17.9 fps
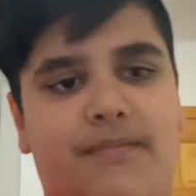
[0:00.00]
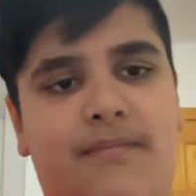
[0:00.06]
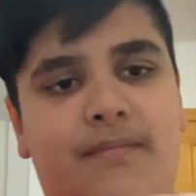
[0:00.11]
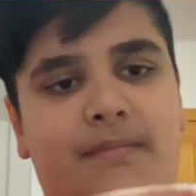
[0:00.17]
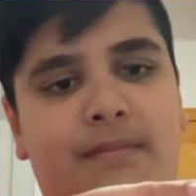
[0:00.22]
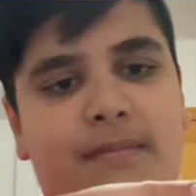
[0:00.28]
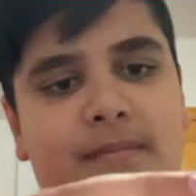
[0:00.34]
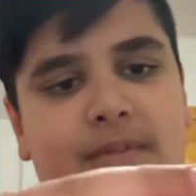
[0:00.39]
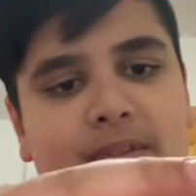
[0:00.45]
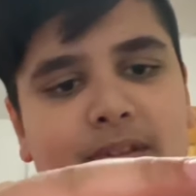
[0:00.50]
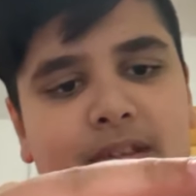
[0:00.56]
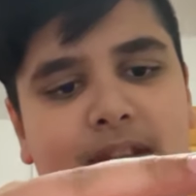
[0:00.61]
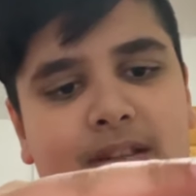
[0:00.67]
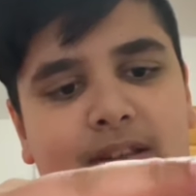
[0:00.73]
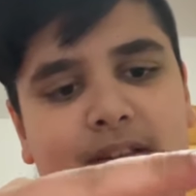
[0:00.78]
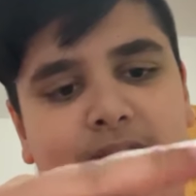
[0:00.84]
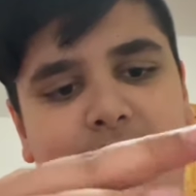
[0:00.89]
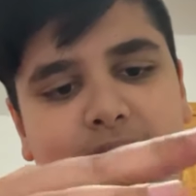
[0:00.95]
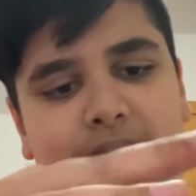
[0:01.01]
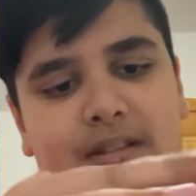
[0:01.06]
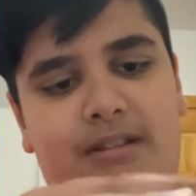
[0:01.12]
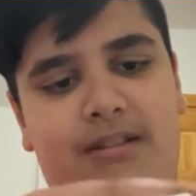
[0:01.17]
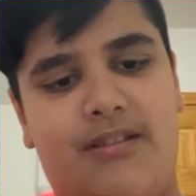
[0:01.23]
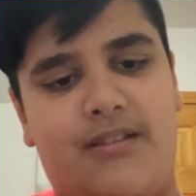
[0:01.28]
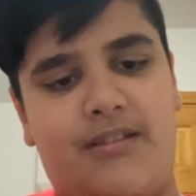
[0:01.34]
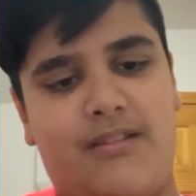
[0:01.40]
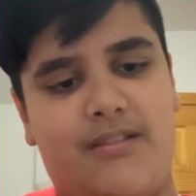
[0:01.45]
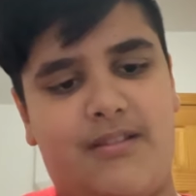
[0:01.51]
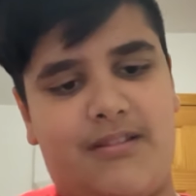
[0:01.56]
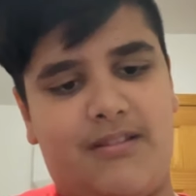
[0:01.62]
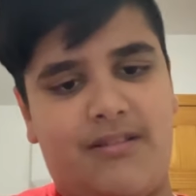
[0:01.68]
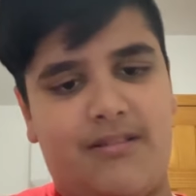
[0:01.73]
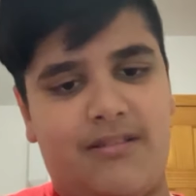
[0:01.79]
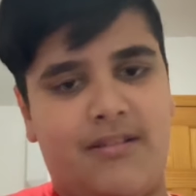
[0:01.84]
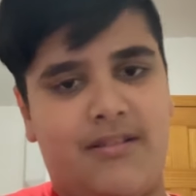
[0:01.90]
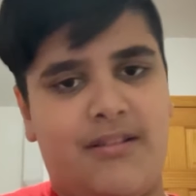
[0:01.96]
[no speech]